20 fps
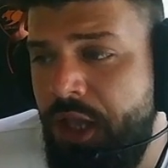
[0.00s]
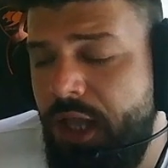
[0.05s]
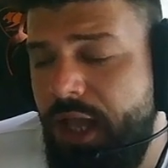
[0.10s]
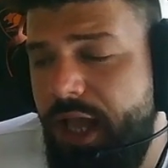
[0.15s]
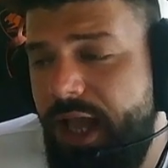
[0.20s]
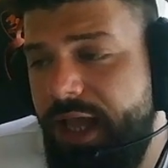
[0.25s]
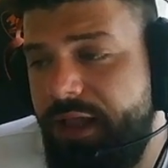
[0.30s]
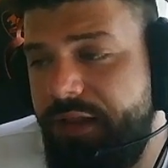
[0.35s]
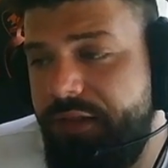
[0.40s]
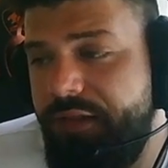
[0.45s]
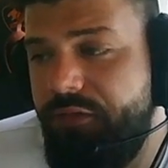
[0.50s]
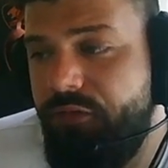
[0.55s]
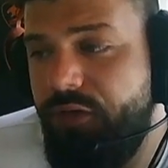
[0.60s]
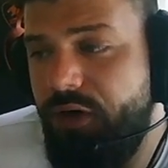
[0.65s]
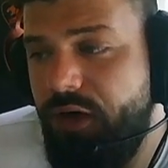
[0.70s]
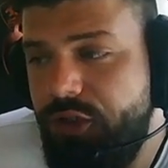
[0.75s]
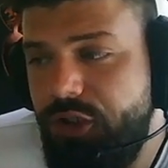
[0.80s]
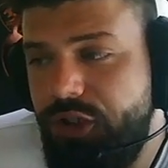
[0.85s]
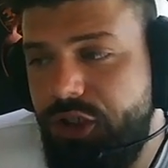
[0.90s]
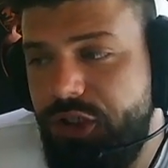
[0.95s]
and
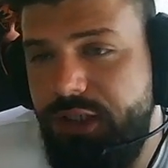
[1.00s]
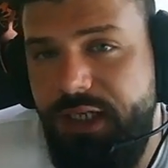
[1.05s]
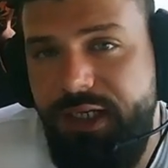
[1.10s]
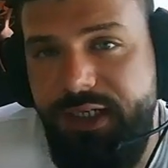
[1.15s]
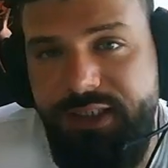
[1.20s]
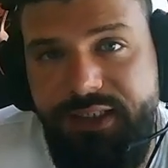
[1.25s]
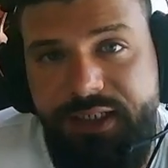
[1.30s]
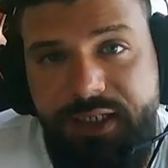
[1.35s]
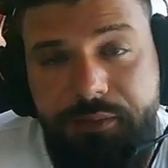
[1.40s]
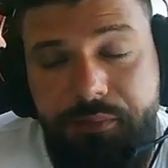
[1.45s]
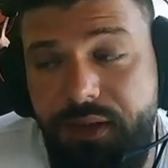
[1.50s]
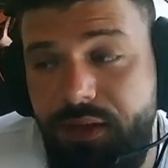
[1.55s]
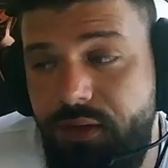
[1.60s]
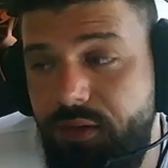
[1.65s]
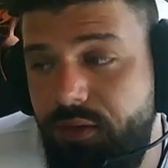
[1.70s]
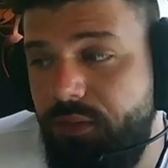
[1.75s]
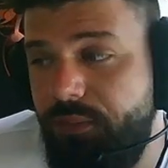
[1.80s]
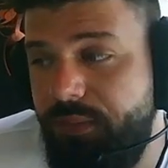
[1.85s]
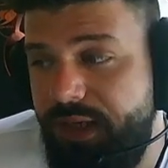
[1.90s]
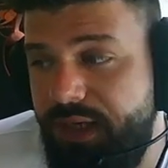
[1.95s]
function as a
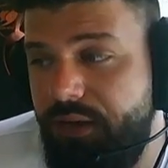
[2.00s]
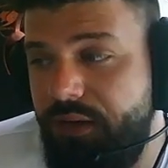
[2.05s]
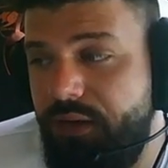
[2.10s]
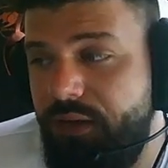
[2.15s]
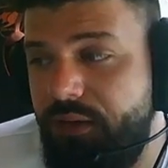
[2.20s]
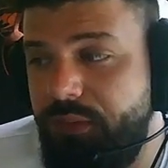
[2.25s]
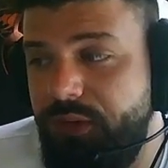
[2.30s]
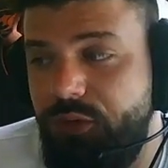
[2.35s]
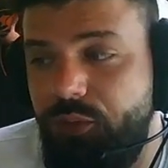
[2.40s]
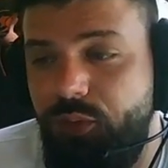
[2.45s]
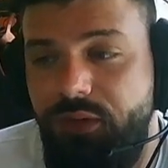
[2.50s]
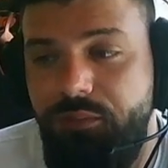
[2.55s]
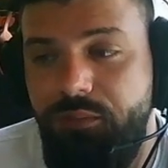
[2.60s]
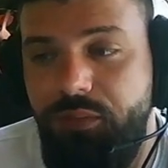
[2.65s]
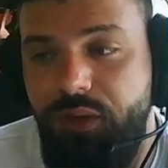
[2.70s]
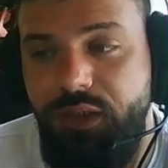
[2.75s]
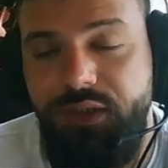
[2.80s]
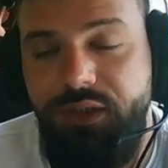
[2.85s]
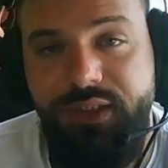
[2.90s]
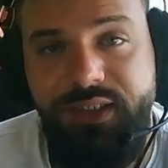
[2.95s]
middleman between
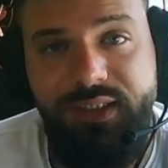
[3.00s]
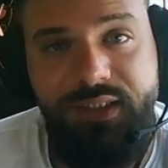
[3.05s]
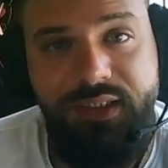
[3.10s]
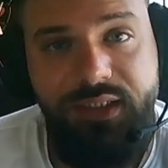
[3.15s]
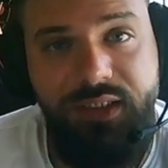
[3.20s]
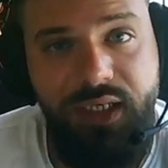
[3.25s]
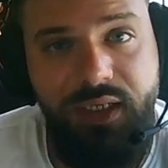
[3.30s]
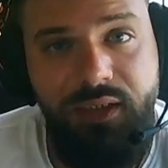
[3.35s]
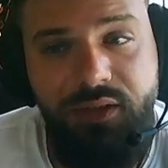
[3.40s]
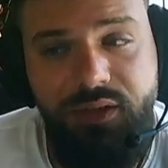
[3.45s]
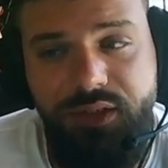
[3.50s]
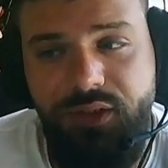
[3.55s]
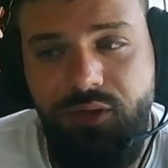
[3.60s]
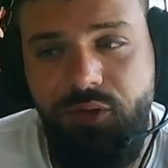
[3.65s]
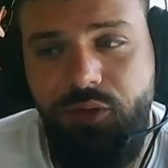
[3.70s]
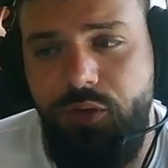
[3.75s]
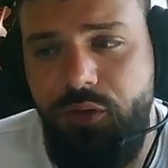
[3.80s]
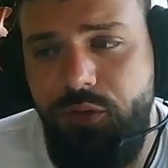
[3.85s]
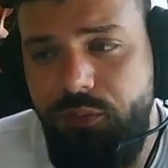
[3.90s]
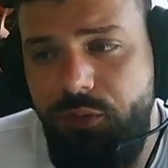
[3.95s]
buyers and sellers.
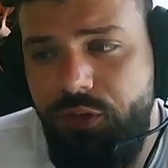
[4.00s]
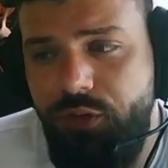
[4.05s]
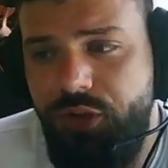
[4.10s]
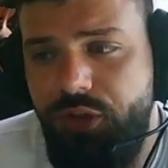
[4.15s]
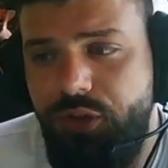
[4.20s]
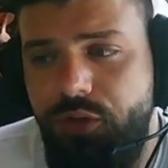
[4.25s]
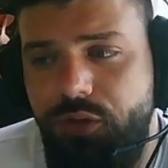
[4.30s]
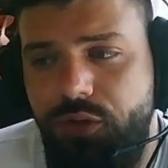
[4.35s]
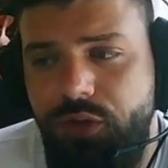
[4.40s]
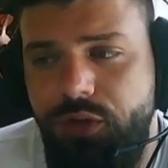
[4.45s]
Almost all